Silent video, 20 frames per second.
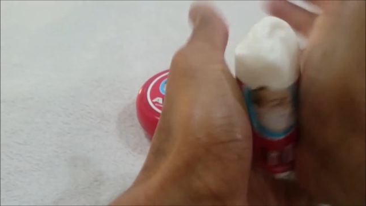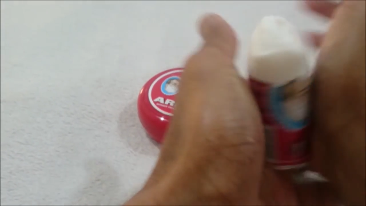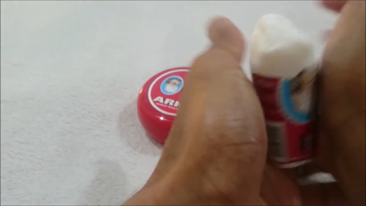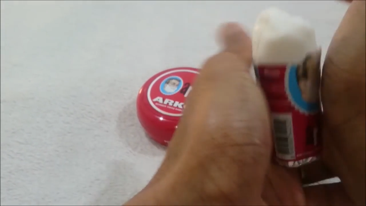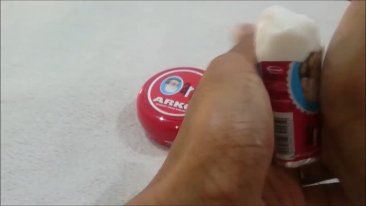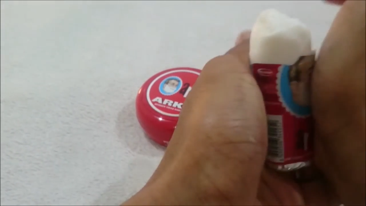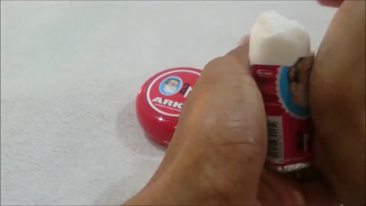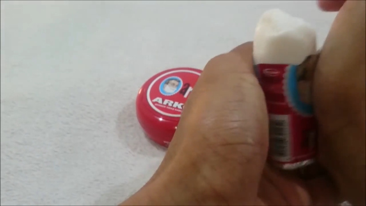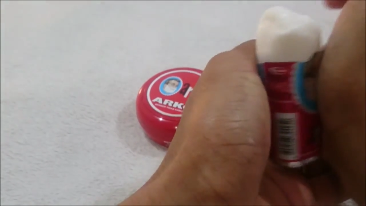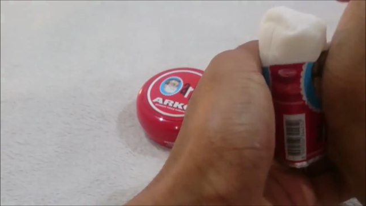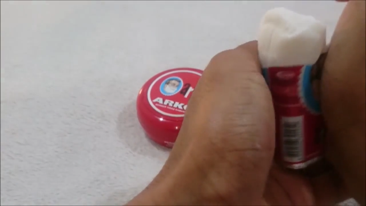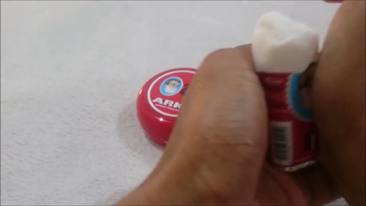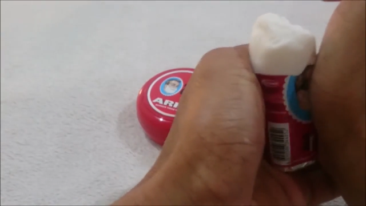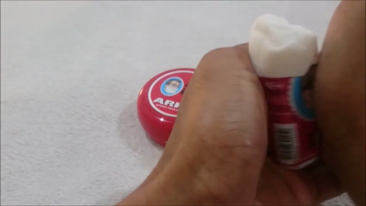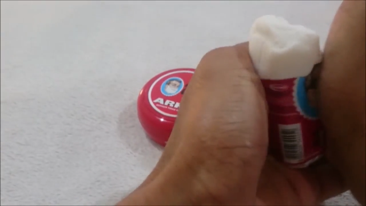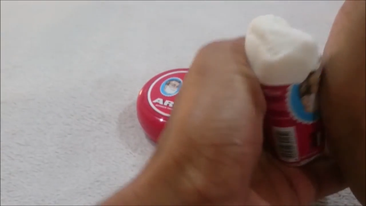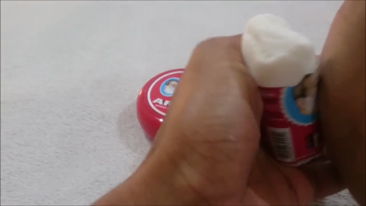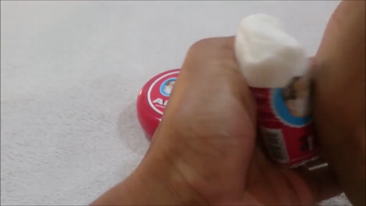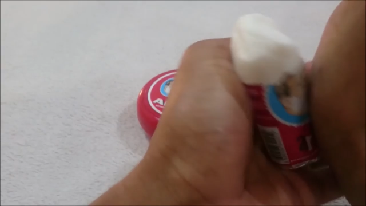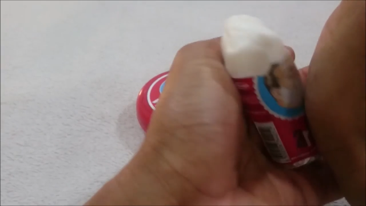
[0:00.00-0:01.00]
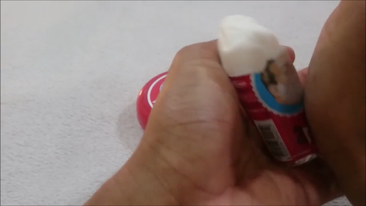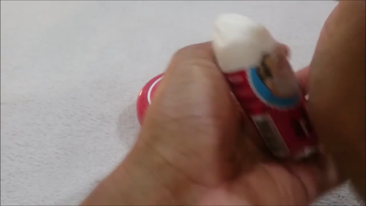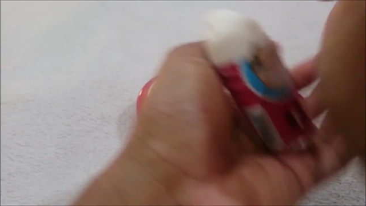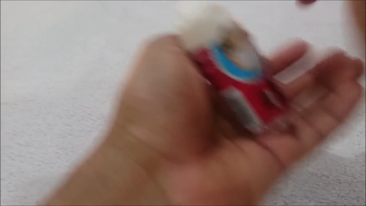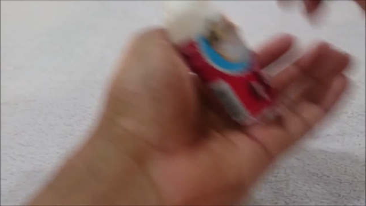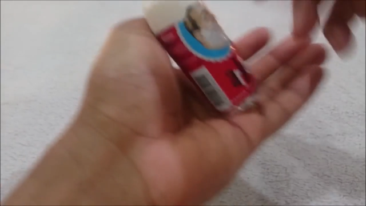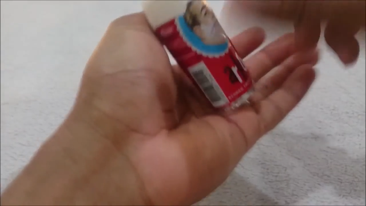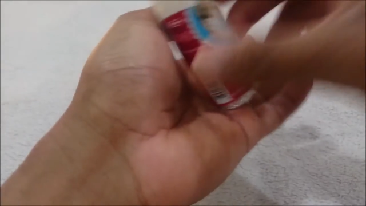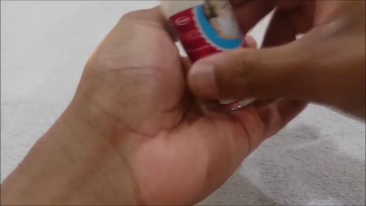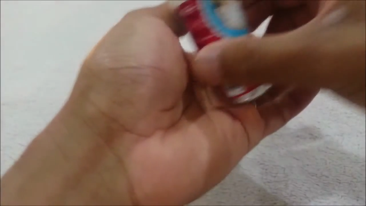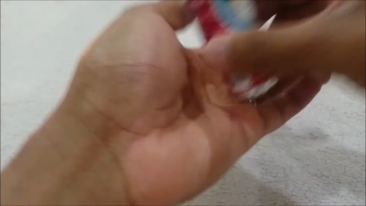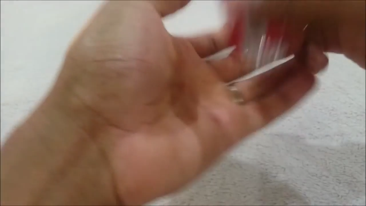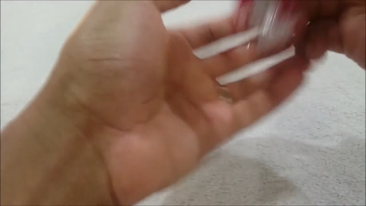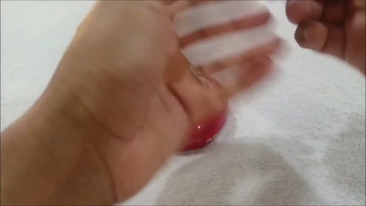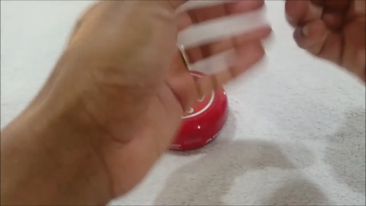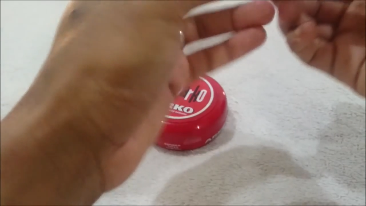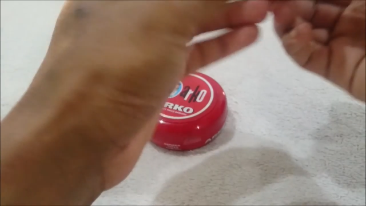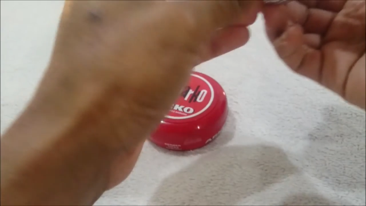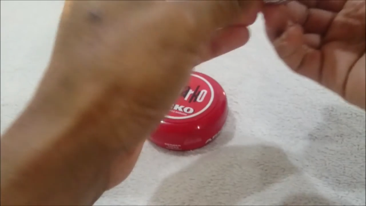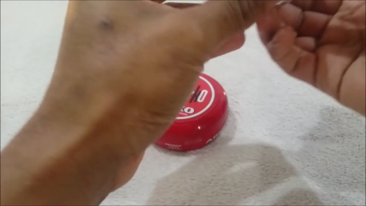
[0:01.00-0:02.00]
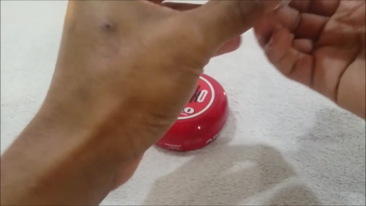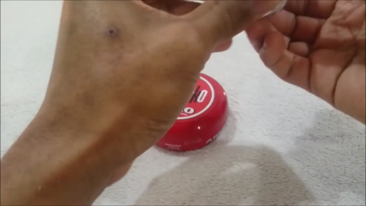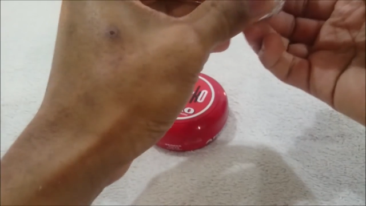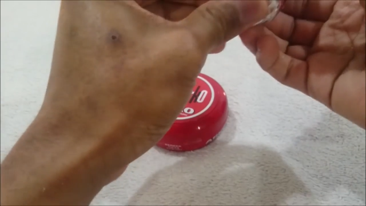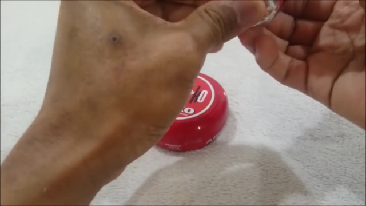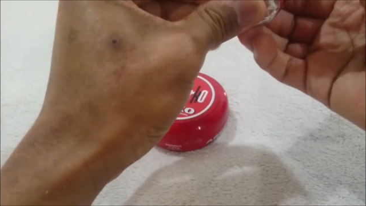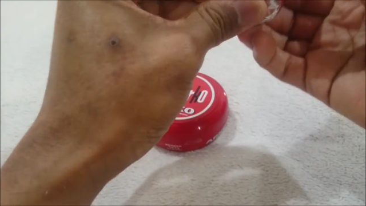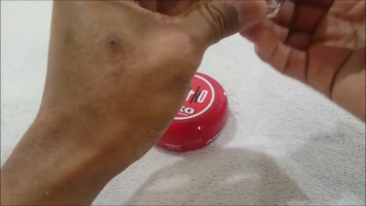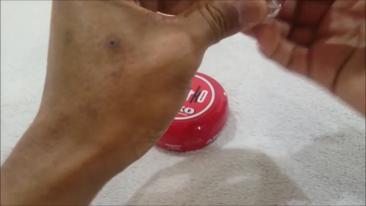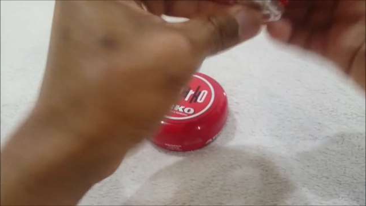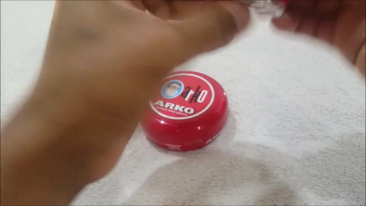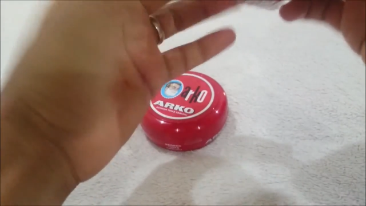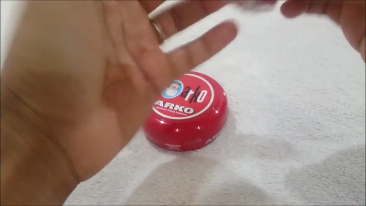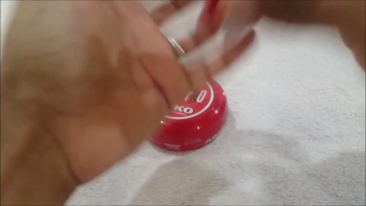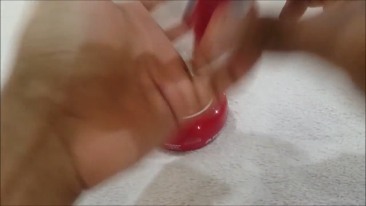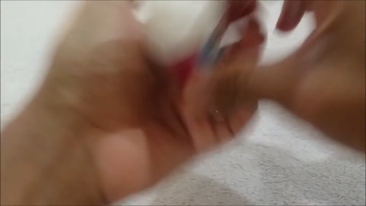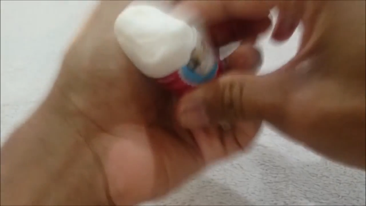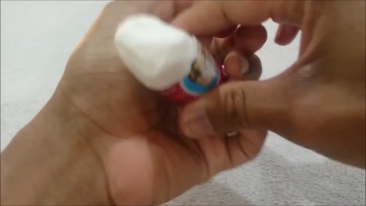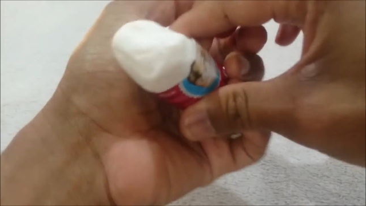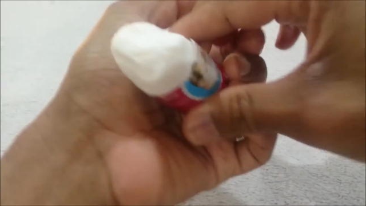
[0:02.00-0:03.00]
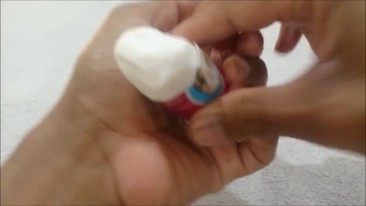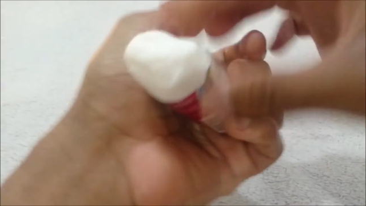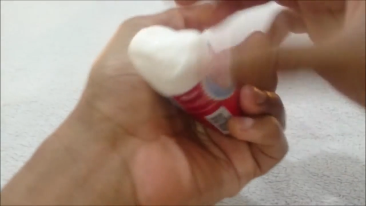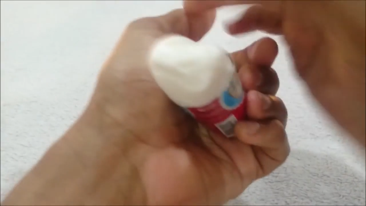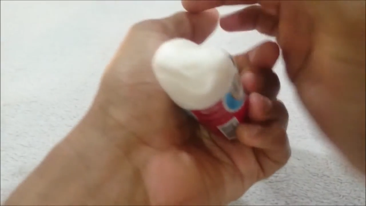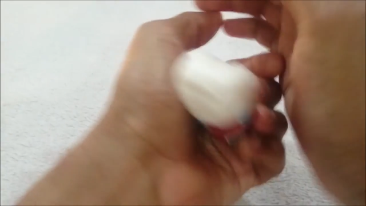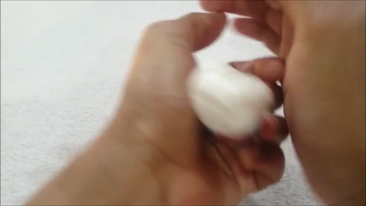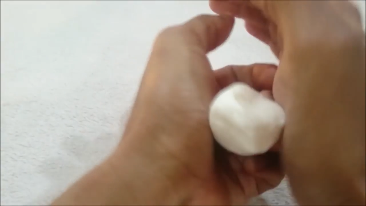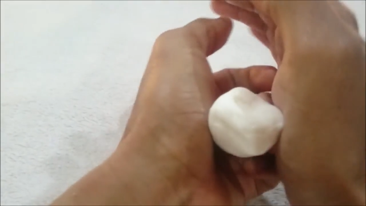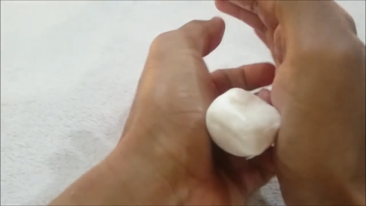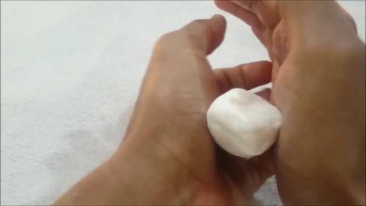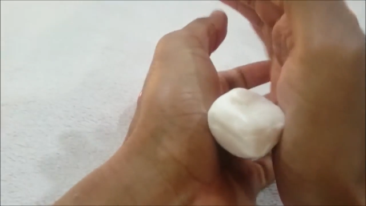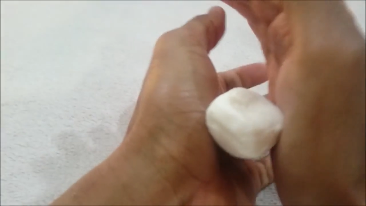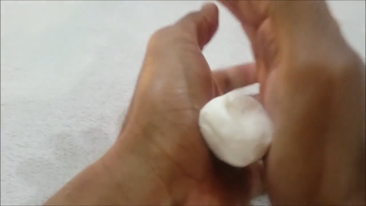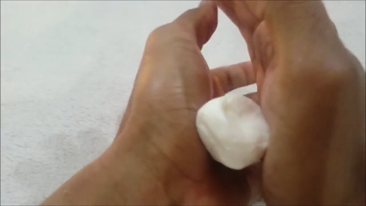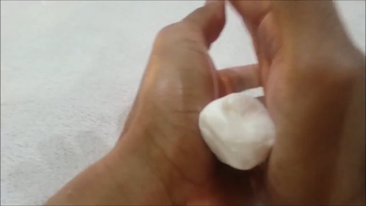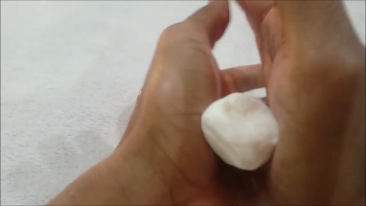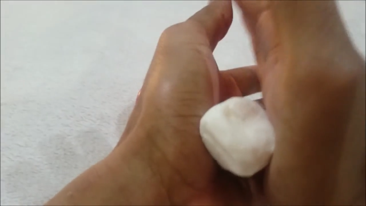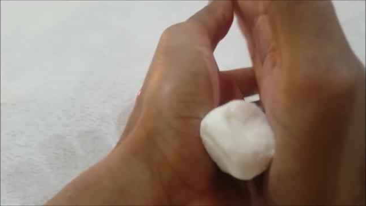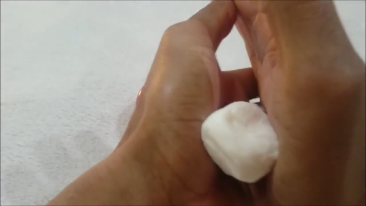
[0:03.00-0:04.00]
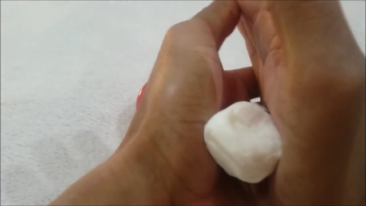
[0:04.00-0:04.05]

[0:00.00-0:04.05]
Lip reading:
[unreadable: no face in view]